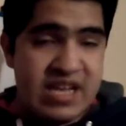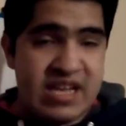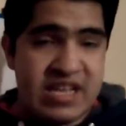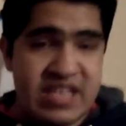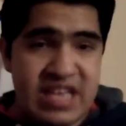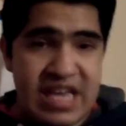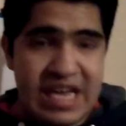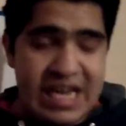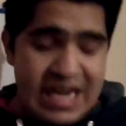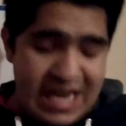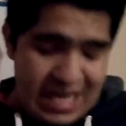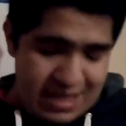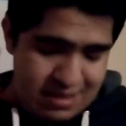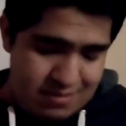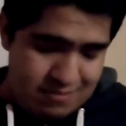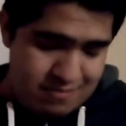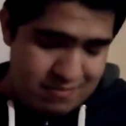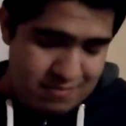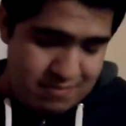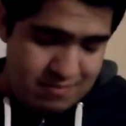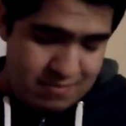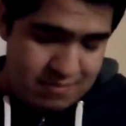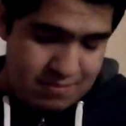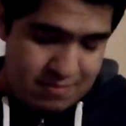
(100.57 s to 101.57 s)
He had
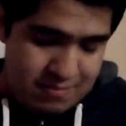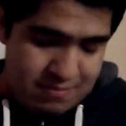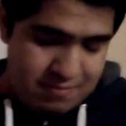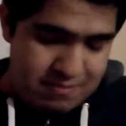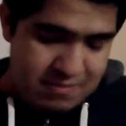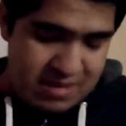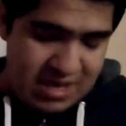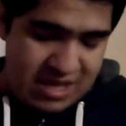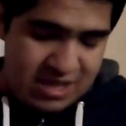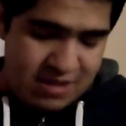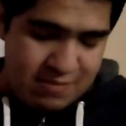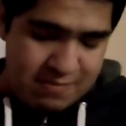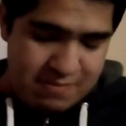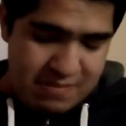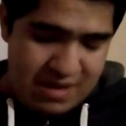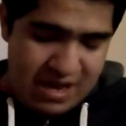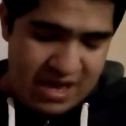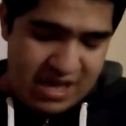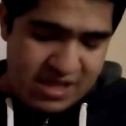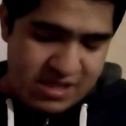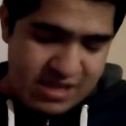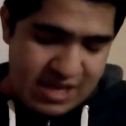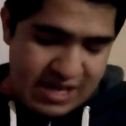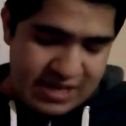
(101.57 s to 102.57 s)
been
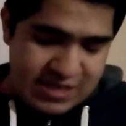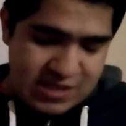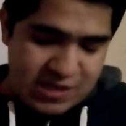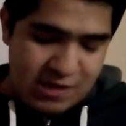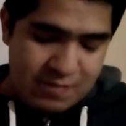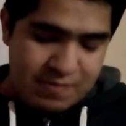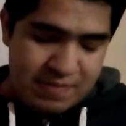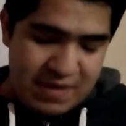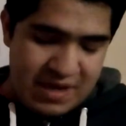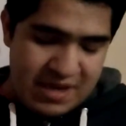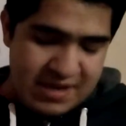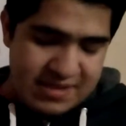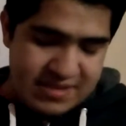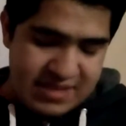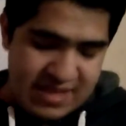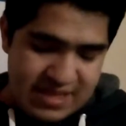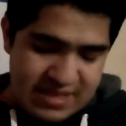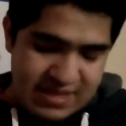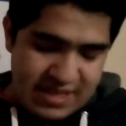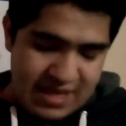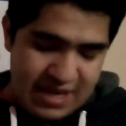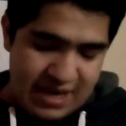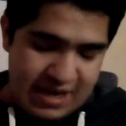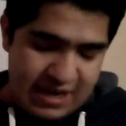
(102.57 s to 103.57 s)
made a surprise
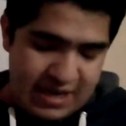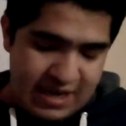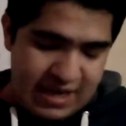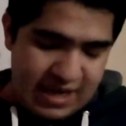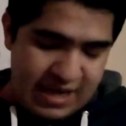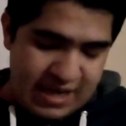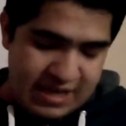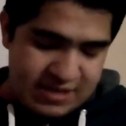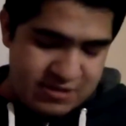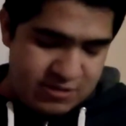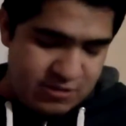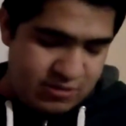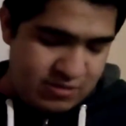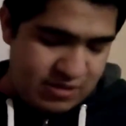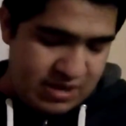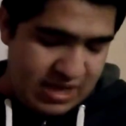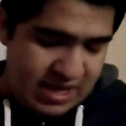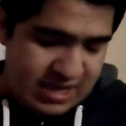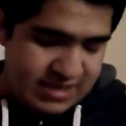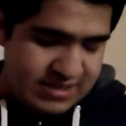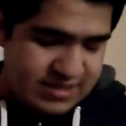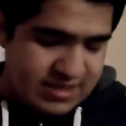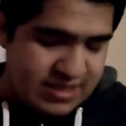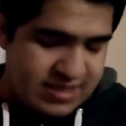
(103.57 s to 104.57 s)
attack as soon
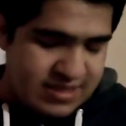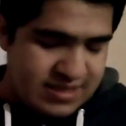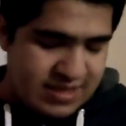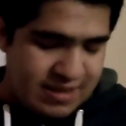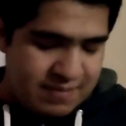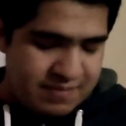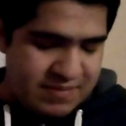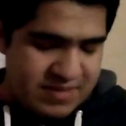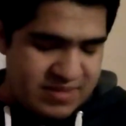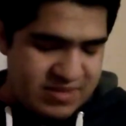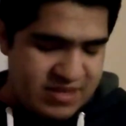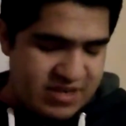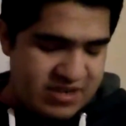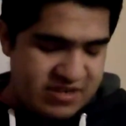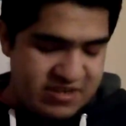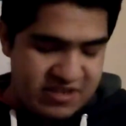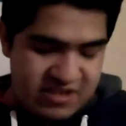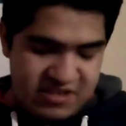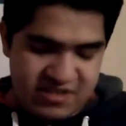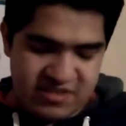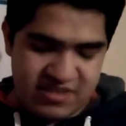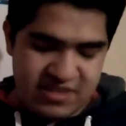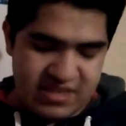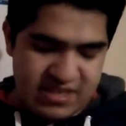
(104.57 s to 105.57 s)
as the Mr.
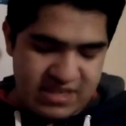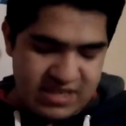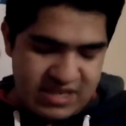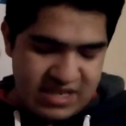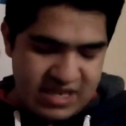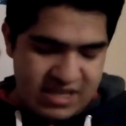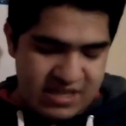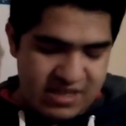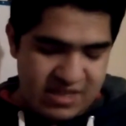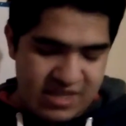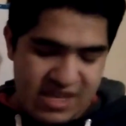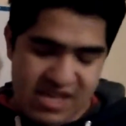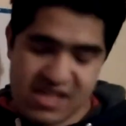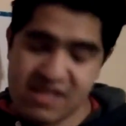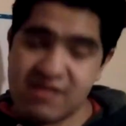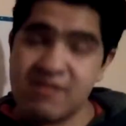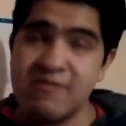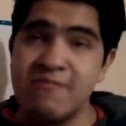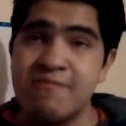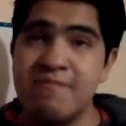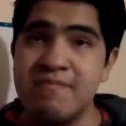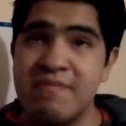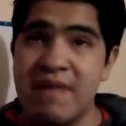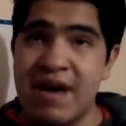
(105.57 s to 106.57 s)
Jones had led
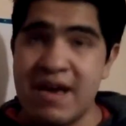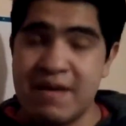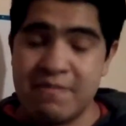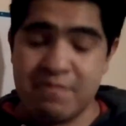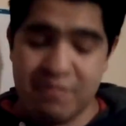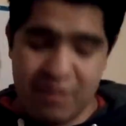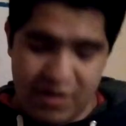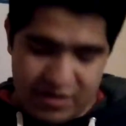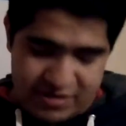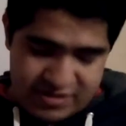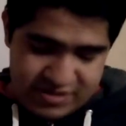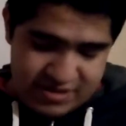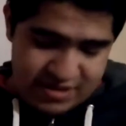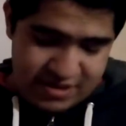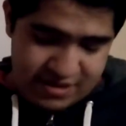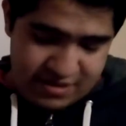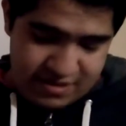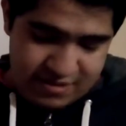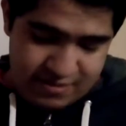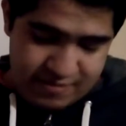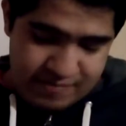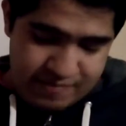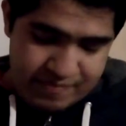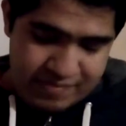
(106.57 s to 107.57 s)
by Boxer.
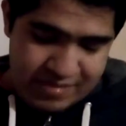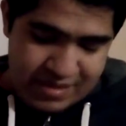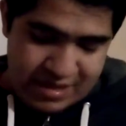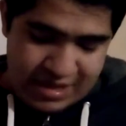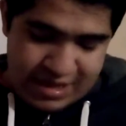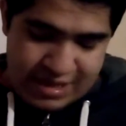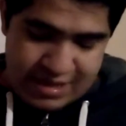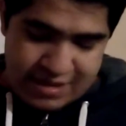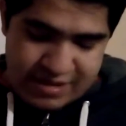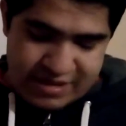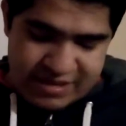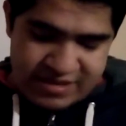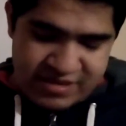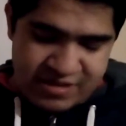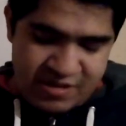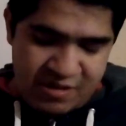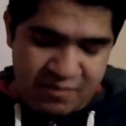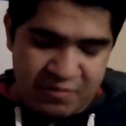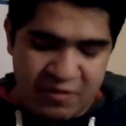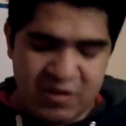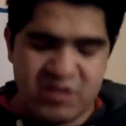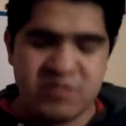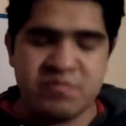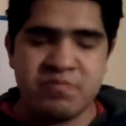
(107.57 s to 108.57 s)
The
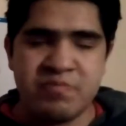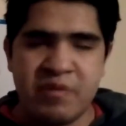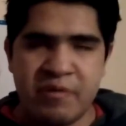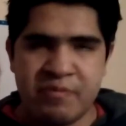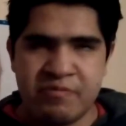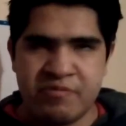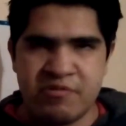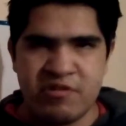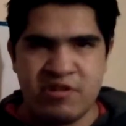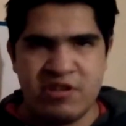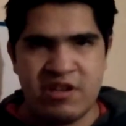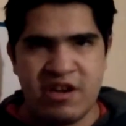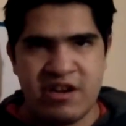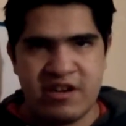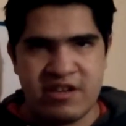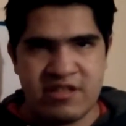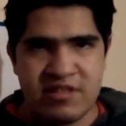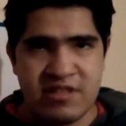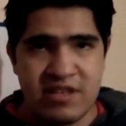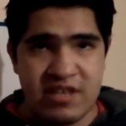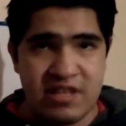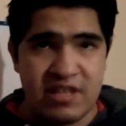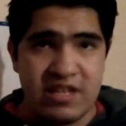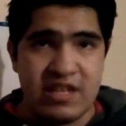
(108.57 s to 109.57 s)
Snowball's
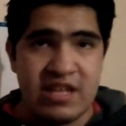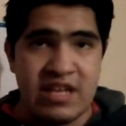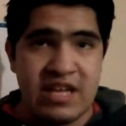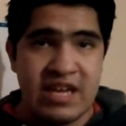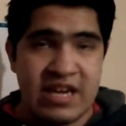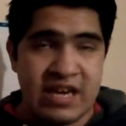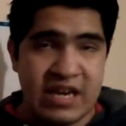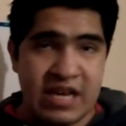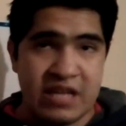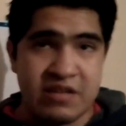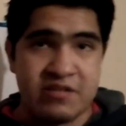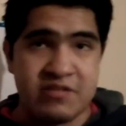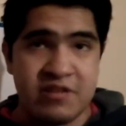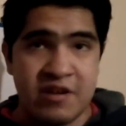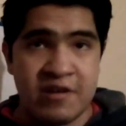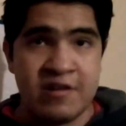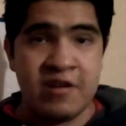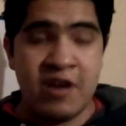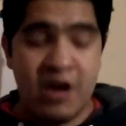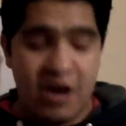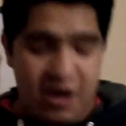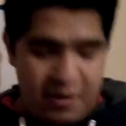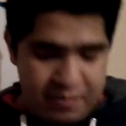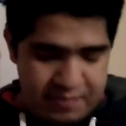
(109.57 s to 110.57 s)
popularity had
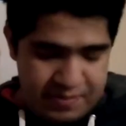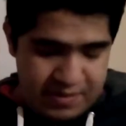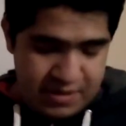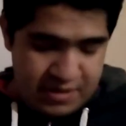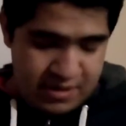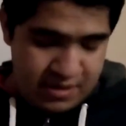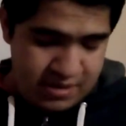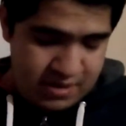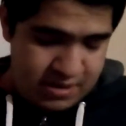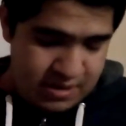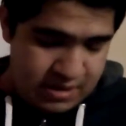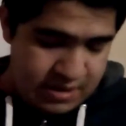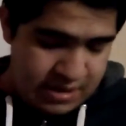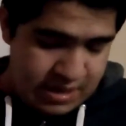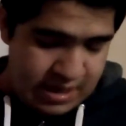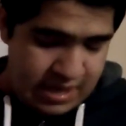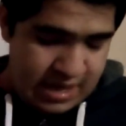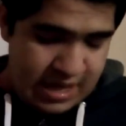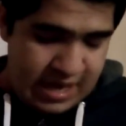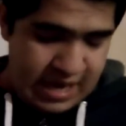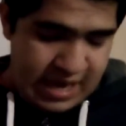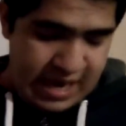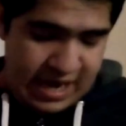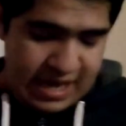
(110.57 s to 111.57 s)
grown up,
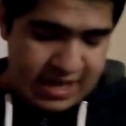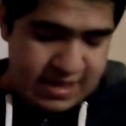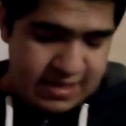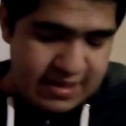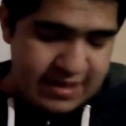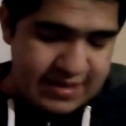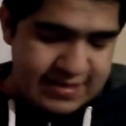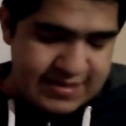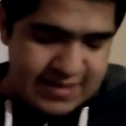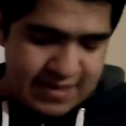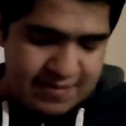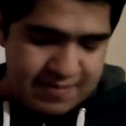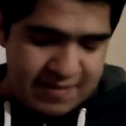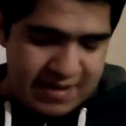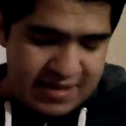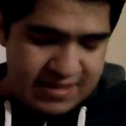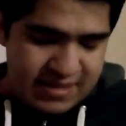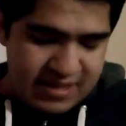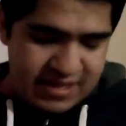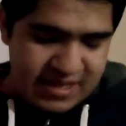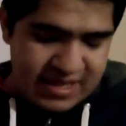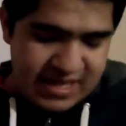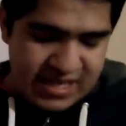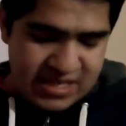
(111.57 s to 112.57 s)
and this
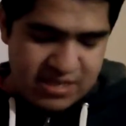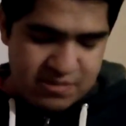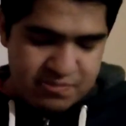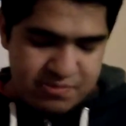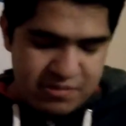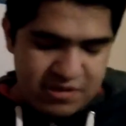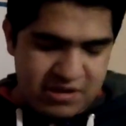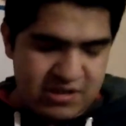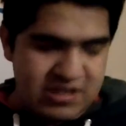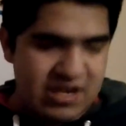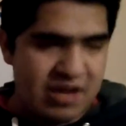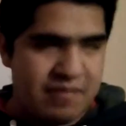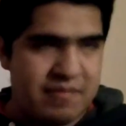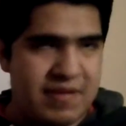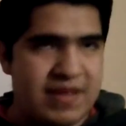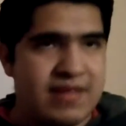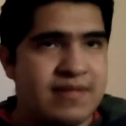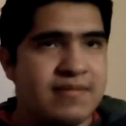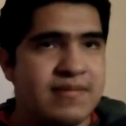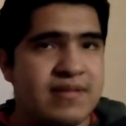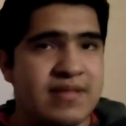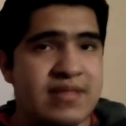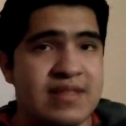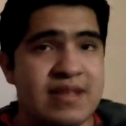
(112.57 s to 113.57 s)
event has
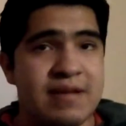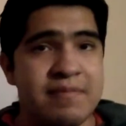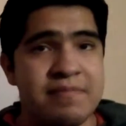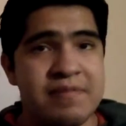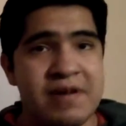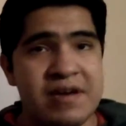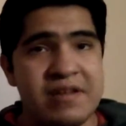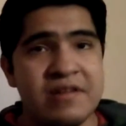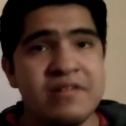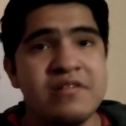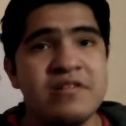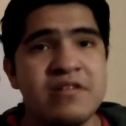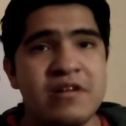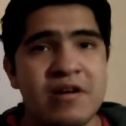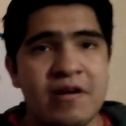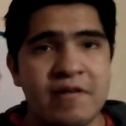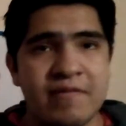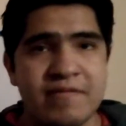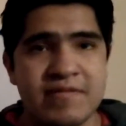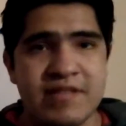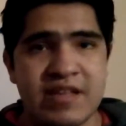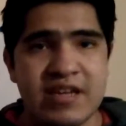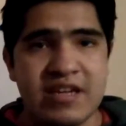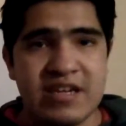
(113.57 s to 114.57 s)
proclaimed the Battle
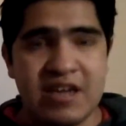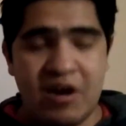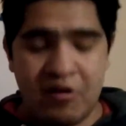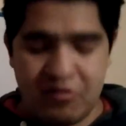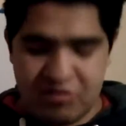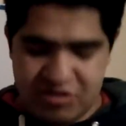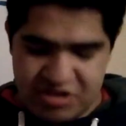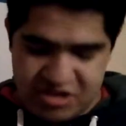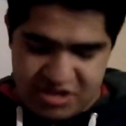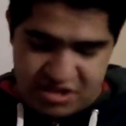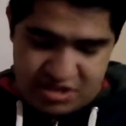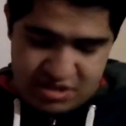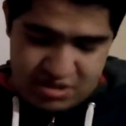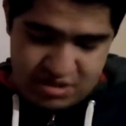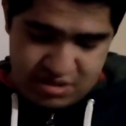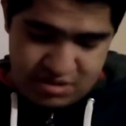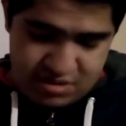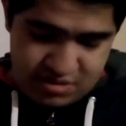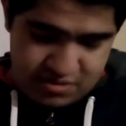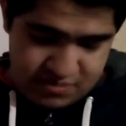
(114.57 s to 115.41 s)
of the Cowshed.